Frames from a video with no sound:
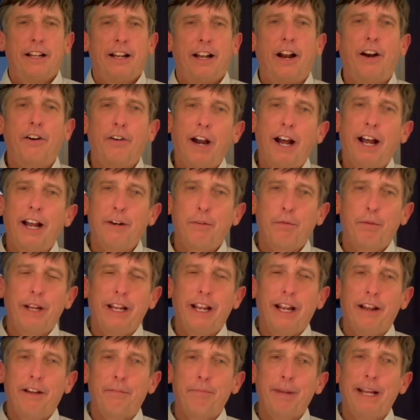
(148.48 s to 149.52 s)
all right, we
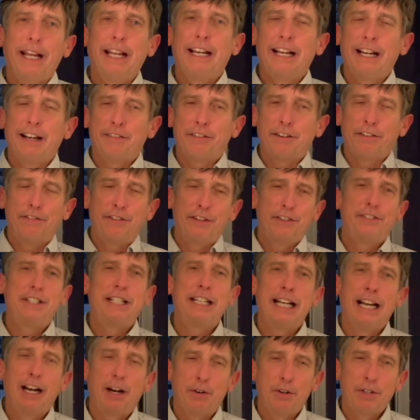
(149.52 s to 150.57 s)
have made it after
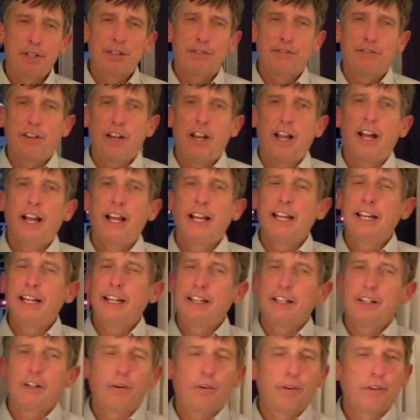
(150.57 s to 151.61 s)
15 hours of
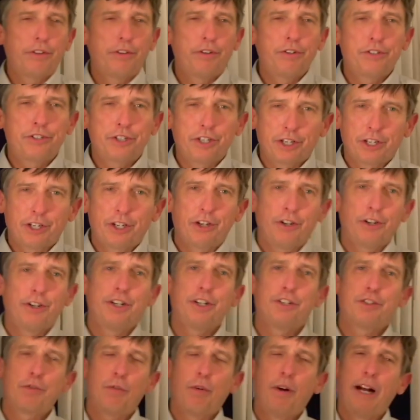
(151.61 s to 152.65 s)
flying, going through
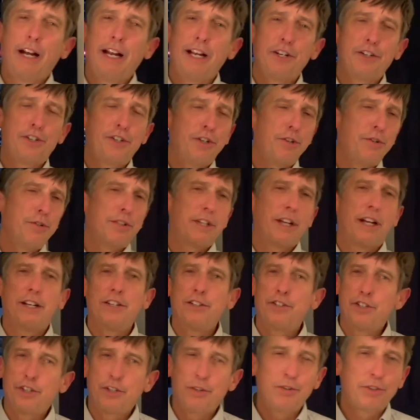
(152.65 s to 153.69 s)
security twice, shoes
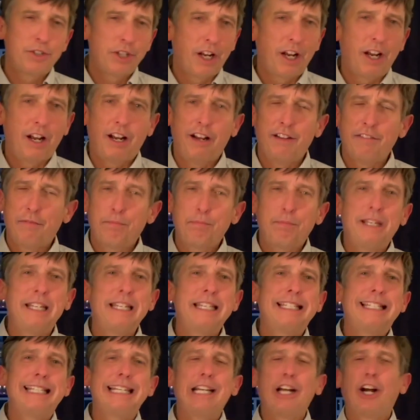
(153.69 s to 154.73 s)
on, shoes off,
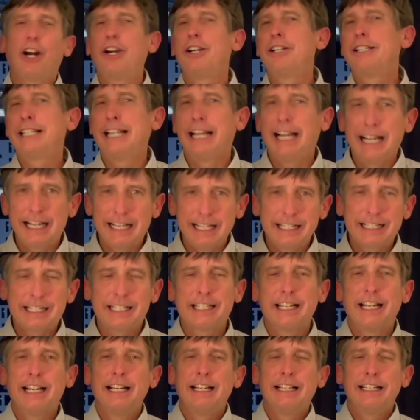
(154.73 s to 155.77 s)
PCR
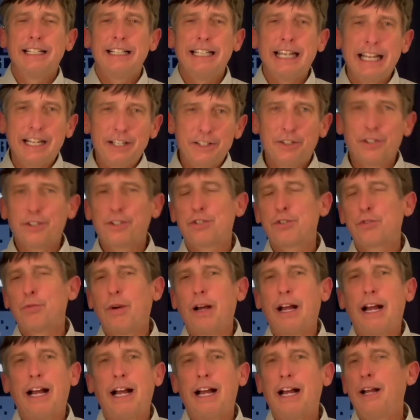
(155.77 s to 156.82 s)
tests, nasal
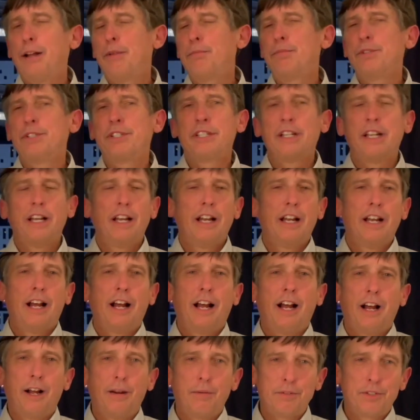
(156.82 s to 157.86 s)
swabs,
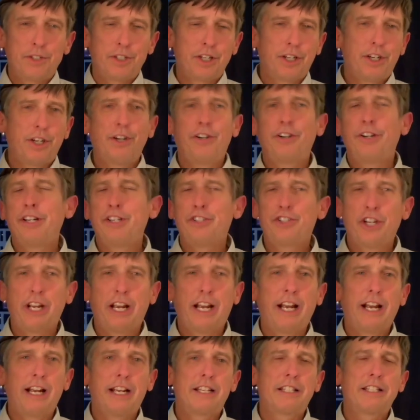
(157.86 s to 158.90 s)
um, security
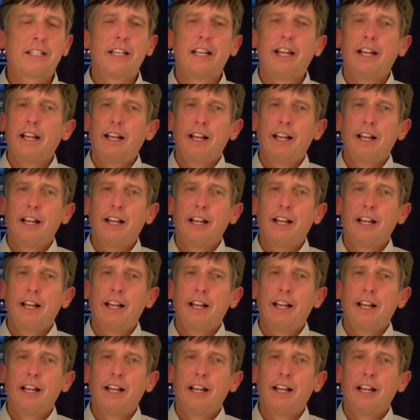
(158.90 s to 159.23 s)
checks,